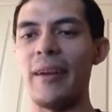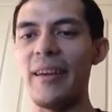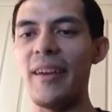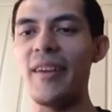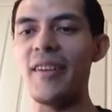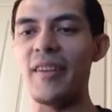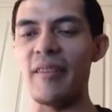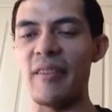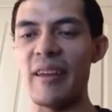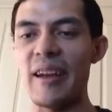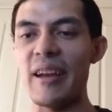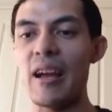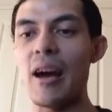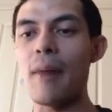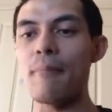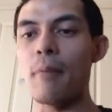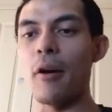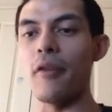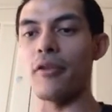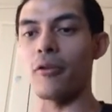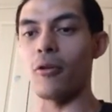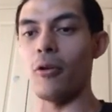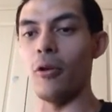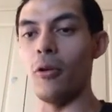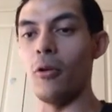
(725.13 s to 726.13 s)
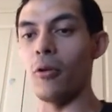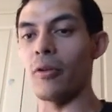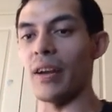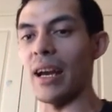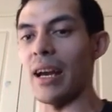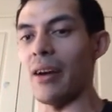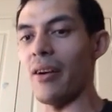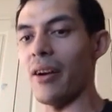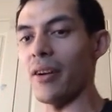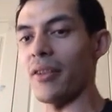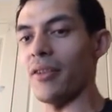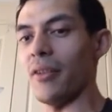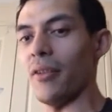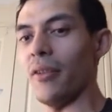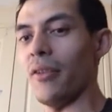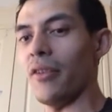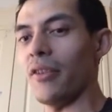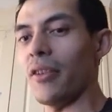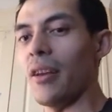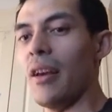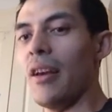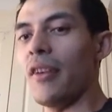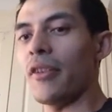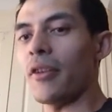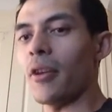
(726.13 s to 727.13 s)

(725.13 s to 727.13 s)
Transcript: They are both cool characters.